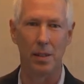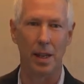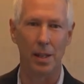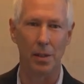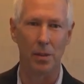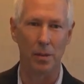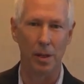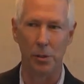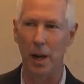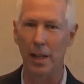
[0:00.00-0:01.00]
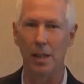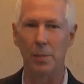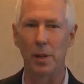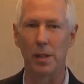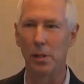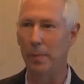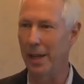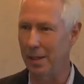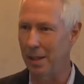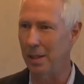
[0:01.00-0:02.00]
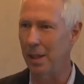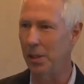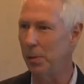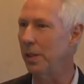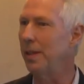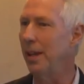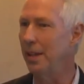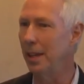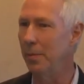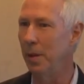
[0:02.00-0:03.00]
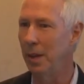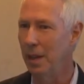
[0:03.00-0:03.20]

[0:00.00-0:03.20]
Can you attract them? Can you retain them?